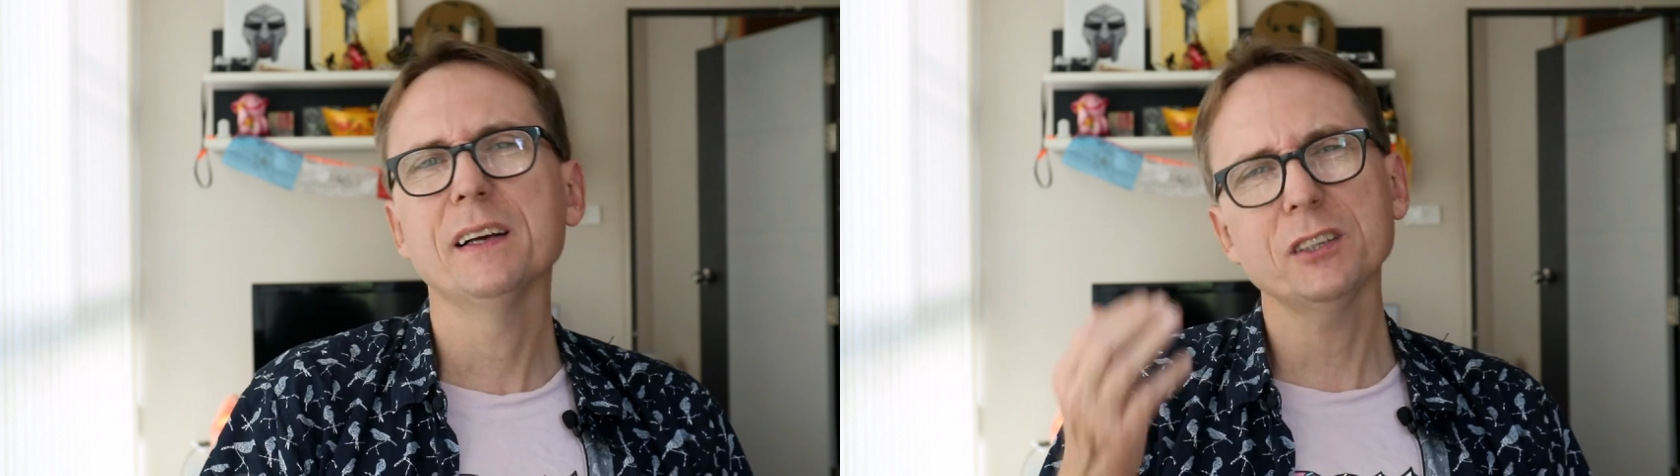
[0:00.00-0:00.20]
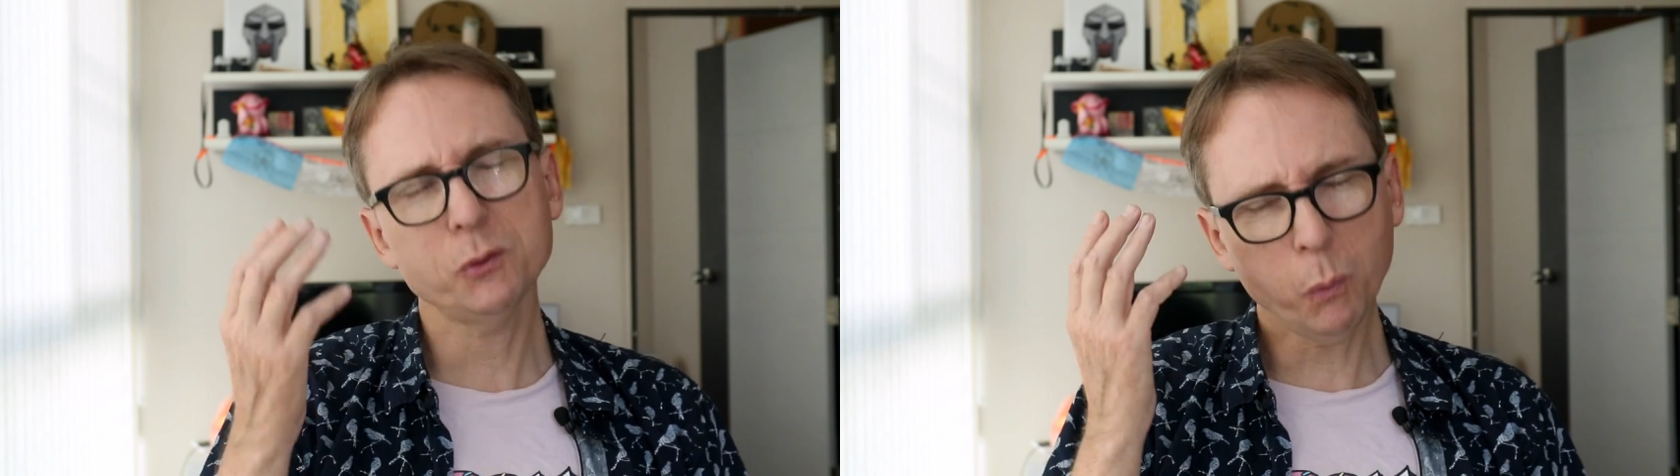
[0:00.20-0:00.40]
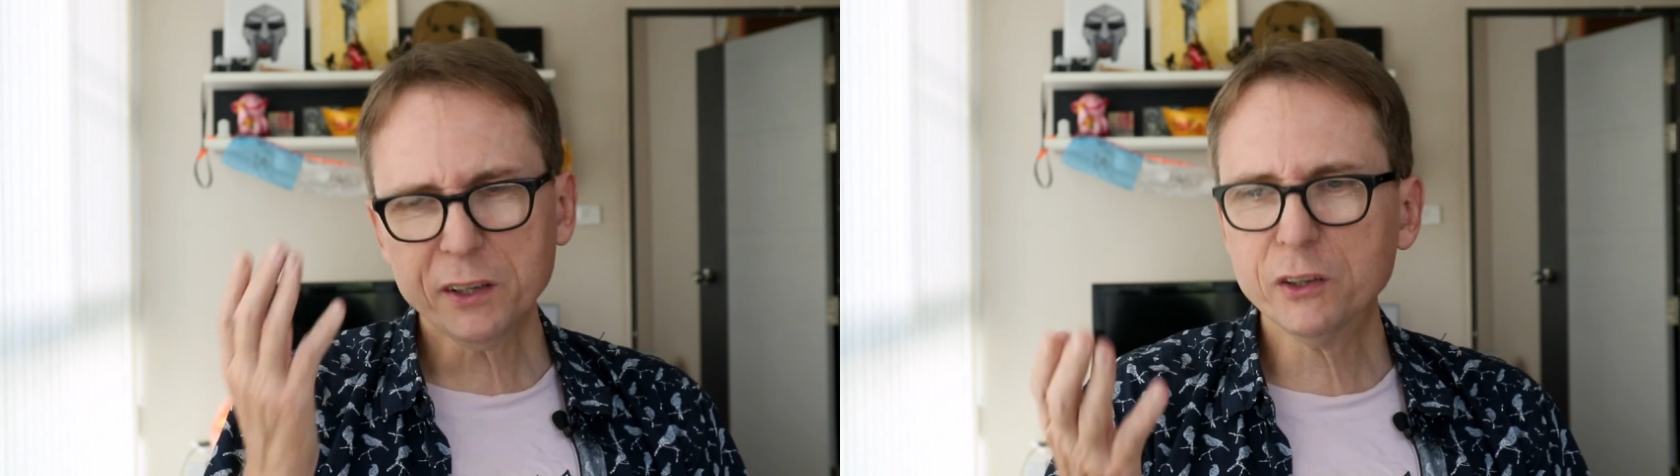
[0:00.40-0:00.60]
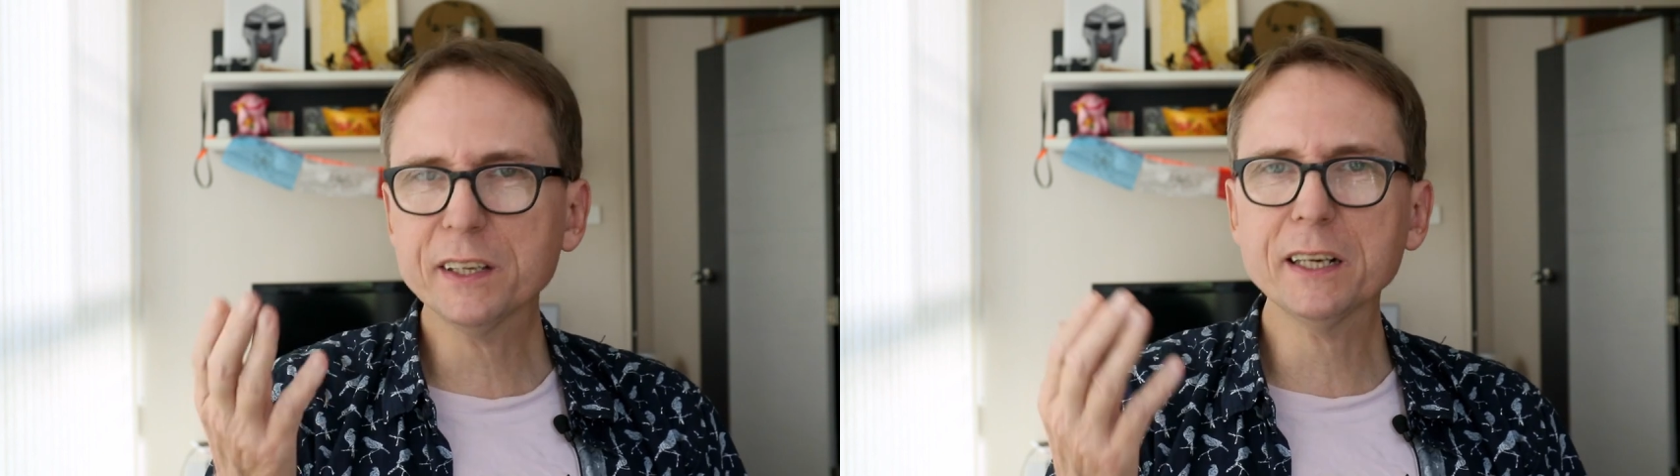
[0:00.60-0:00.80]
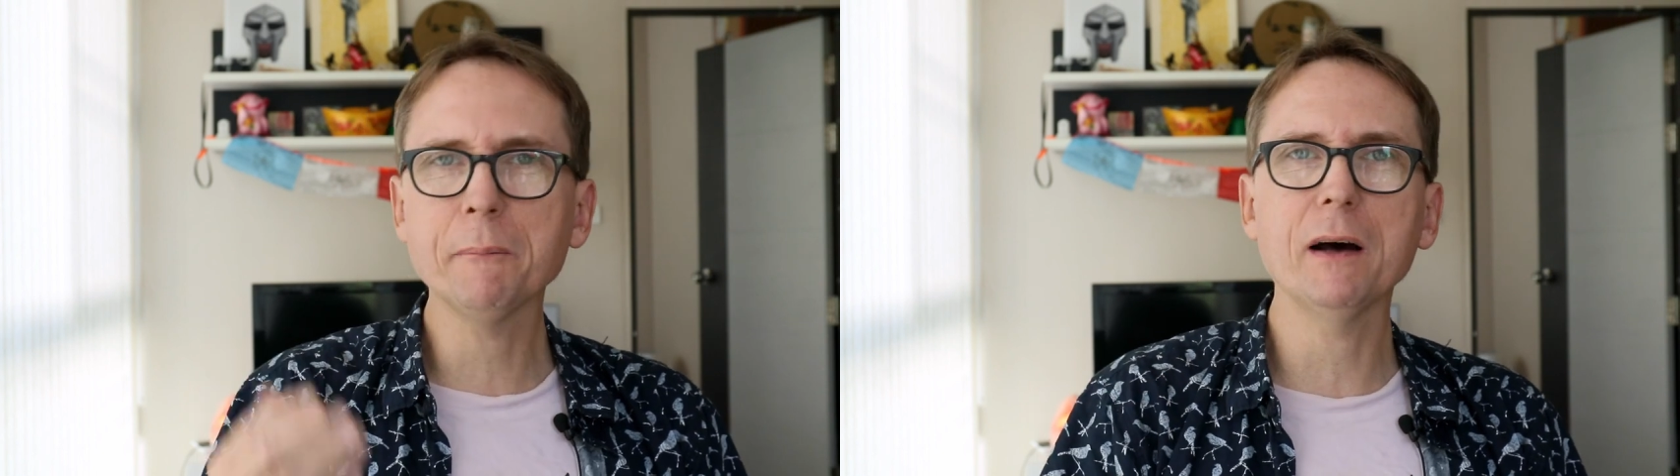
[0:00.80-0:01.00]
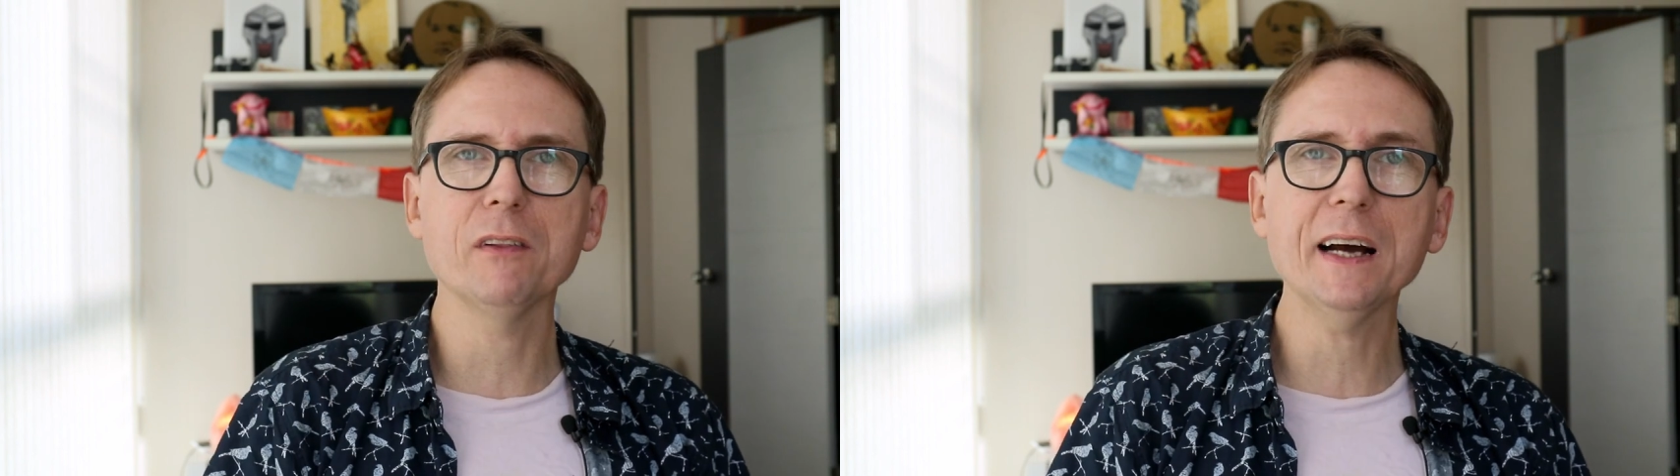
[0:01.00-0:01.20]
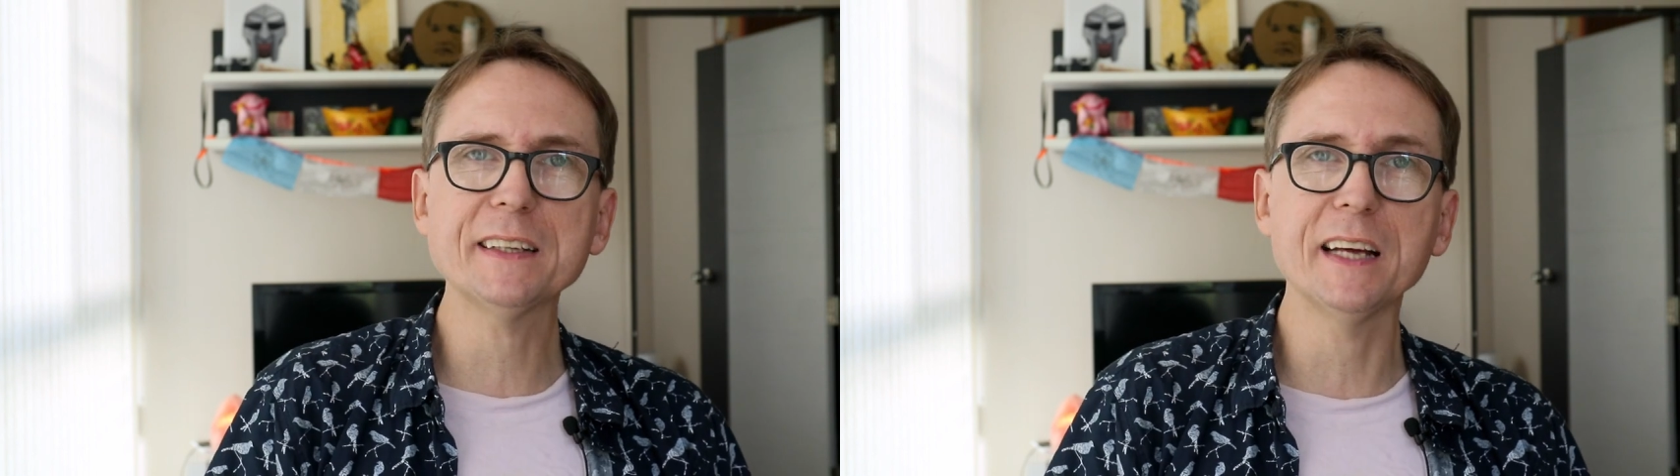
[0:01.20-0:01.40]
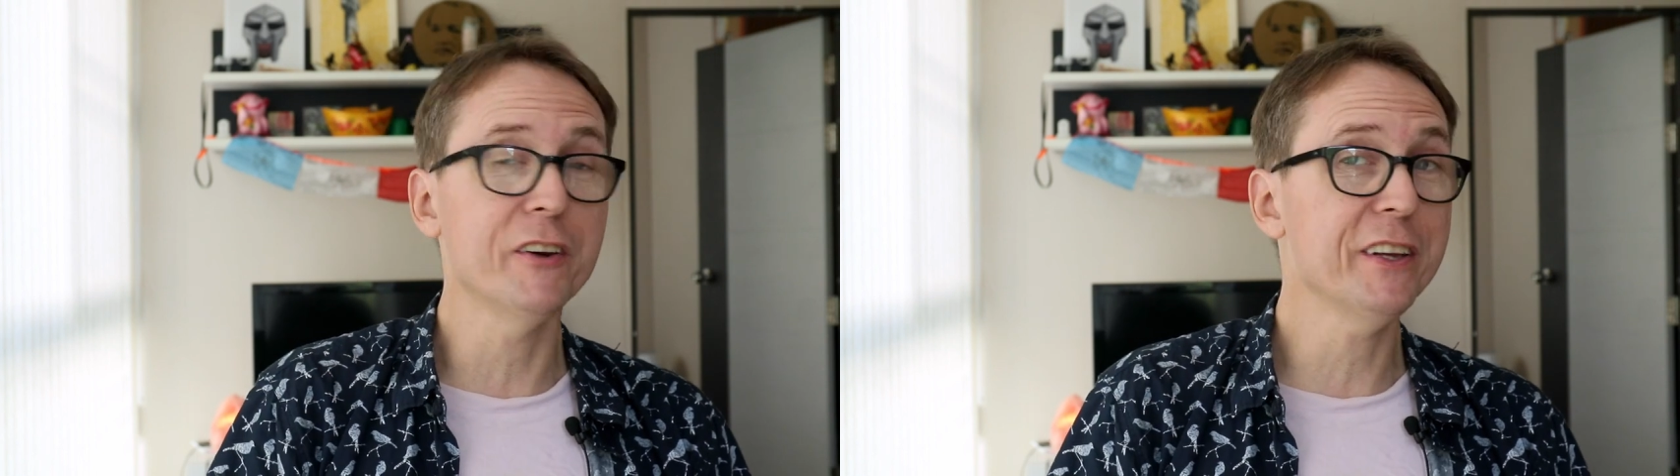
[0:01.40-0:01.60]
because one good thing about
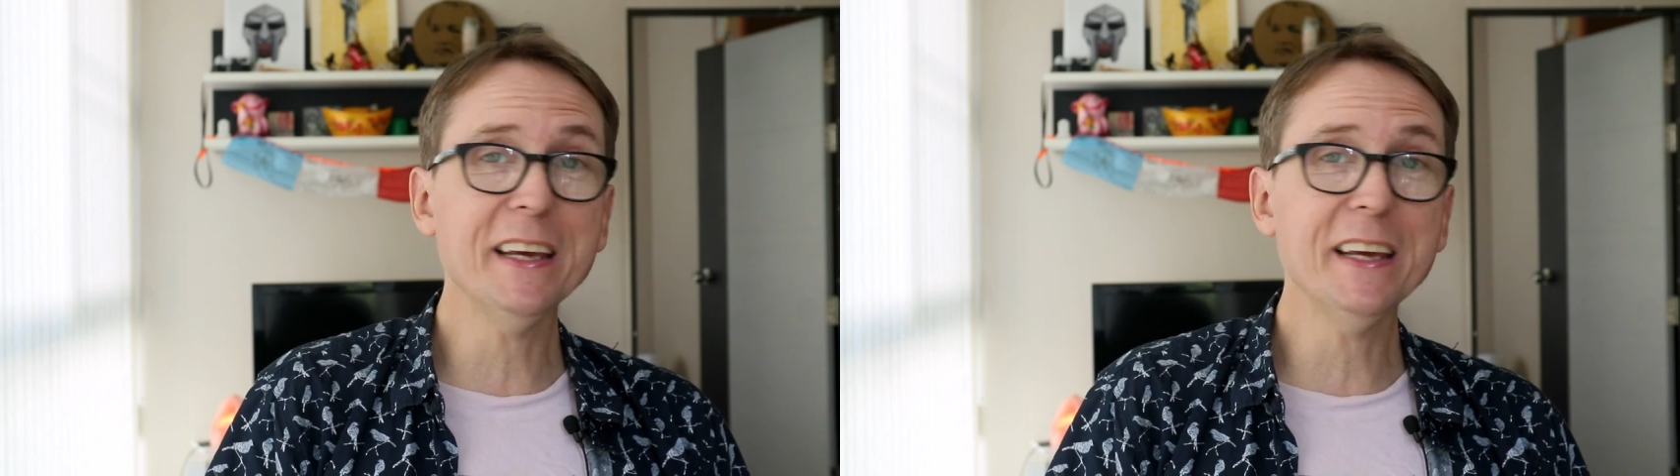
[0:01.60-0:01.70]
lockdown,